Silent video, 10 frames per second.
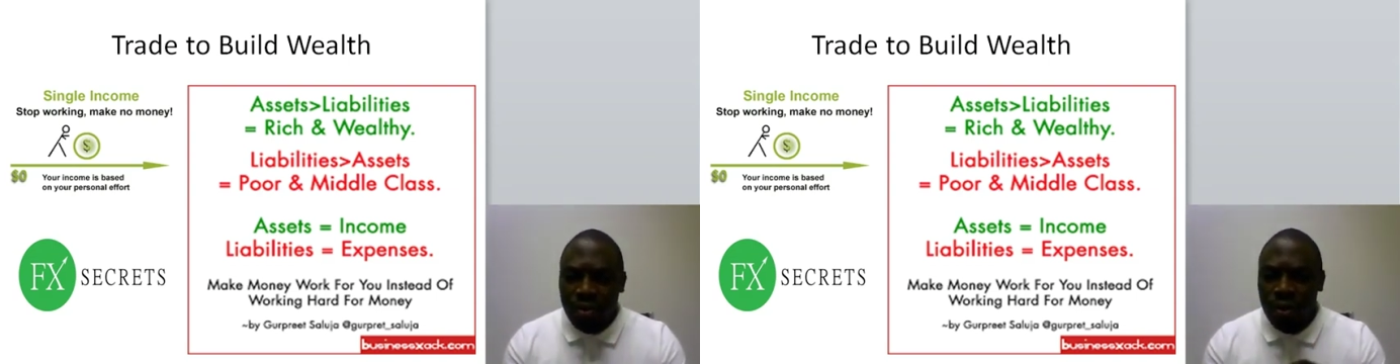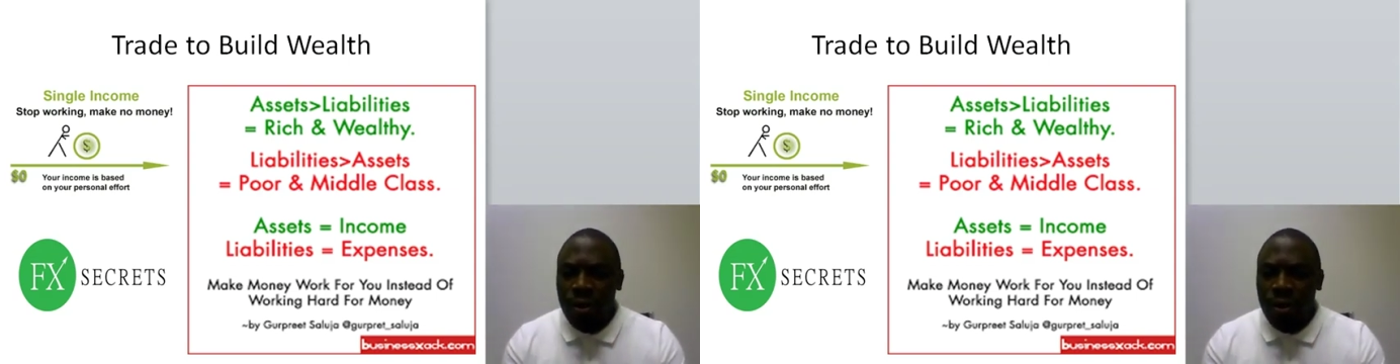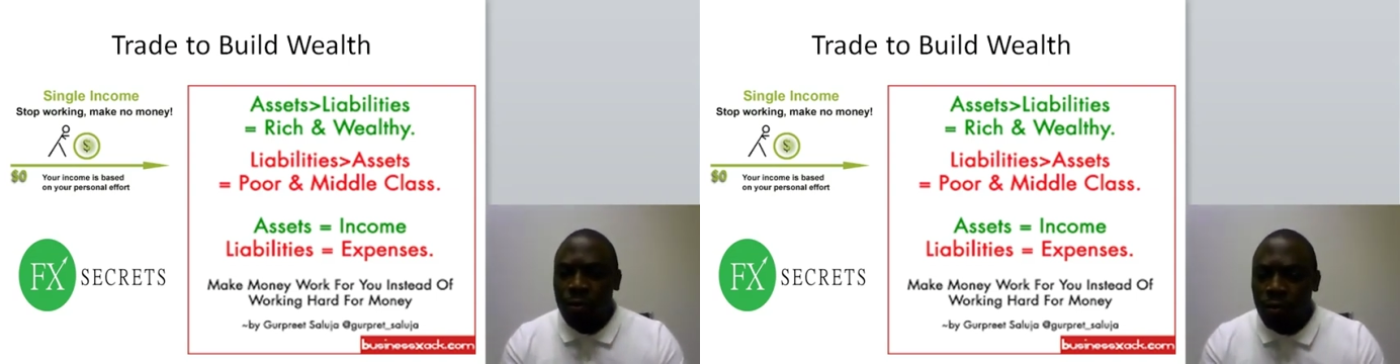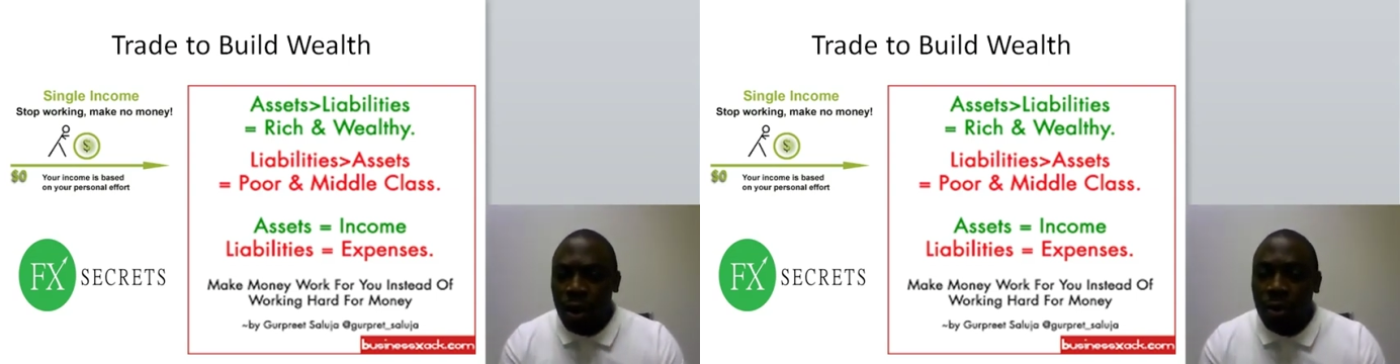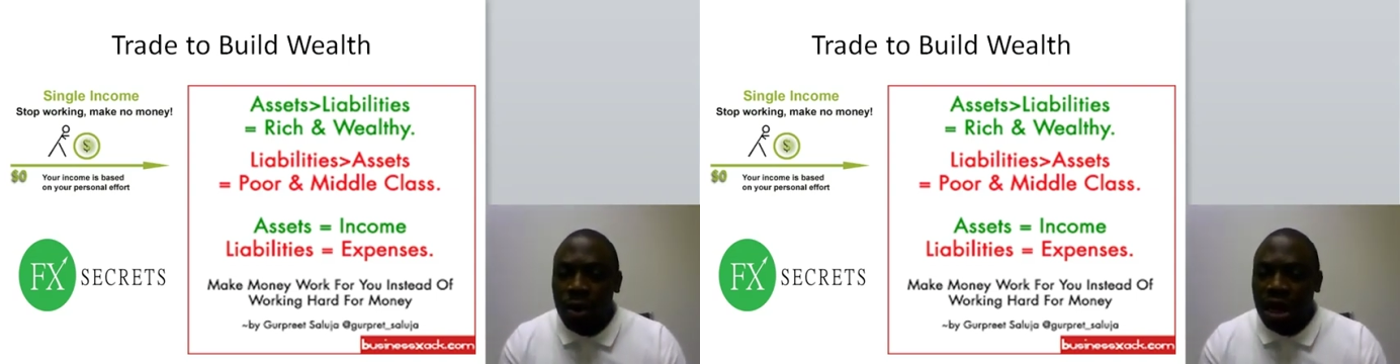where
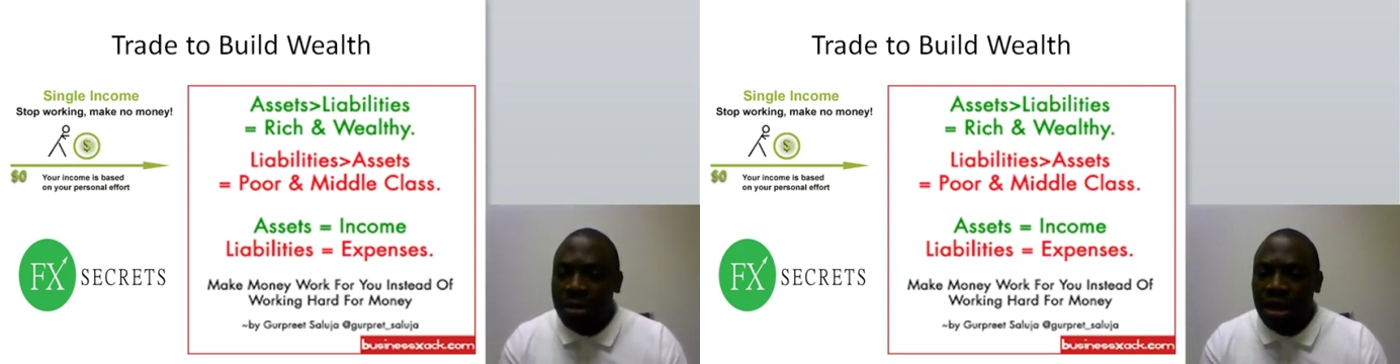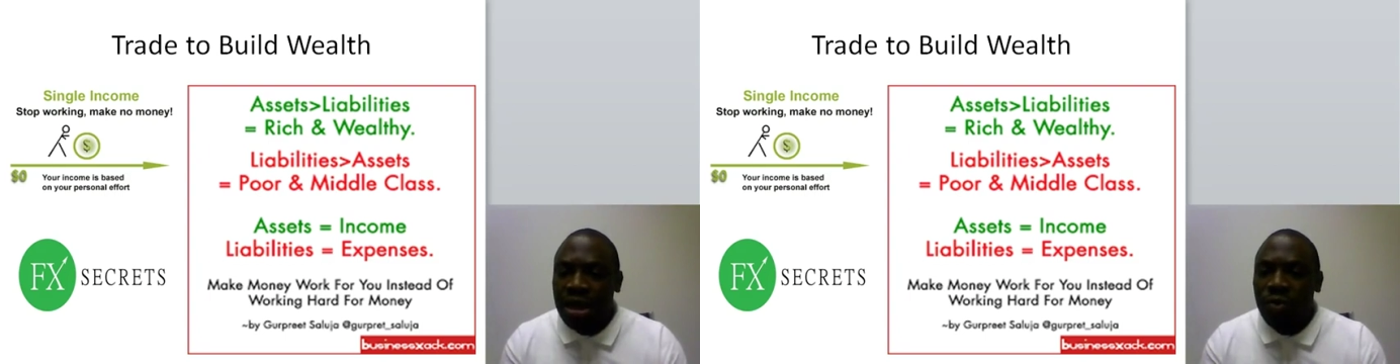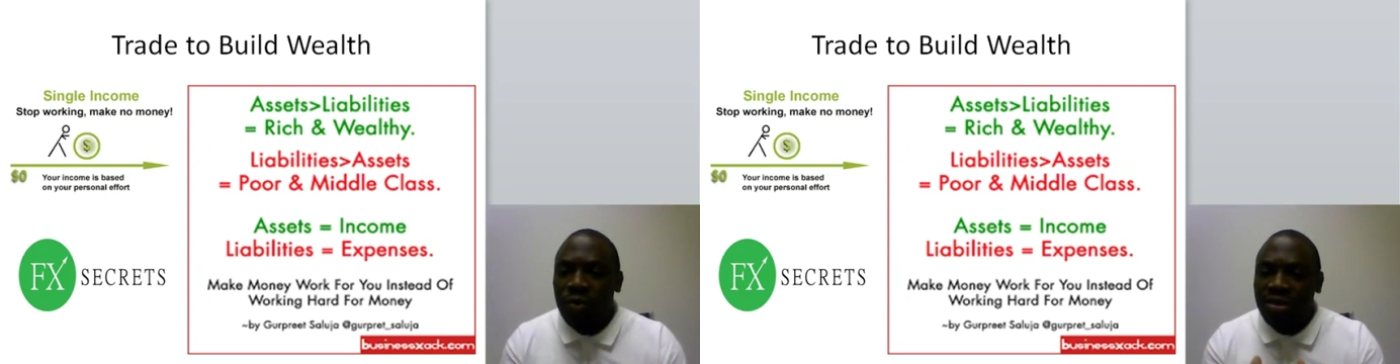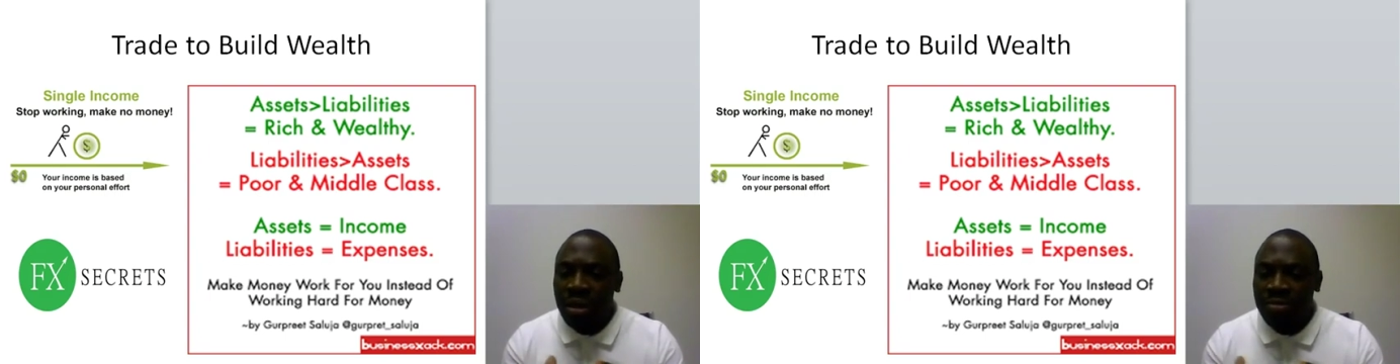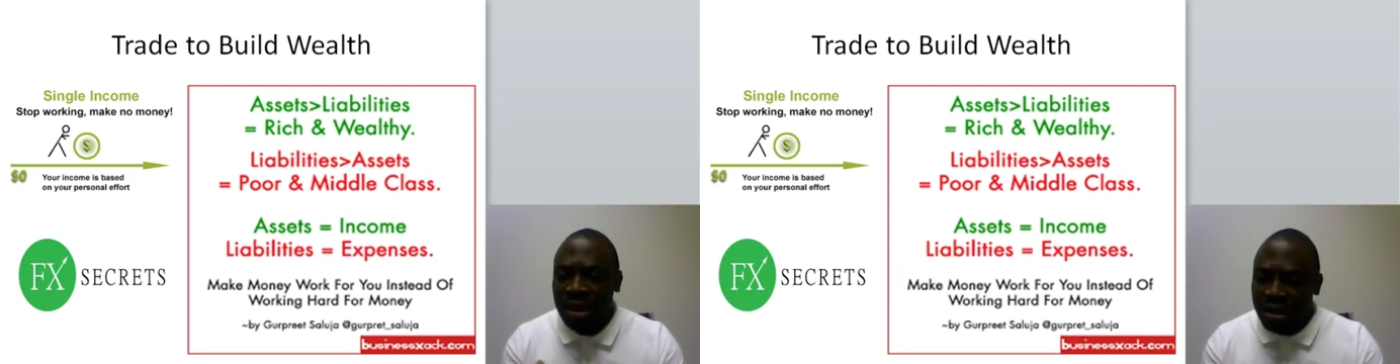we're going to be dealing with
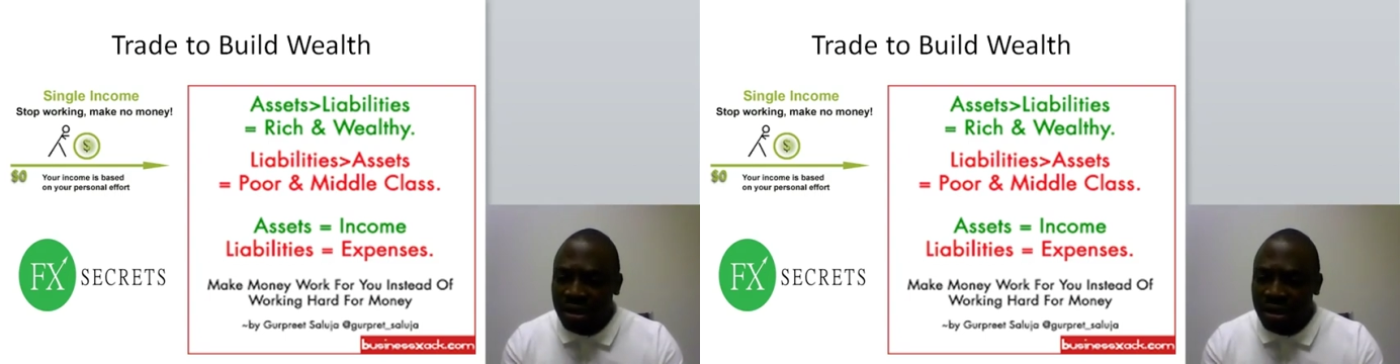something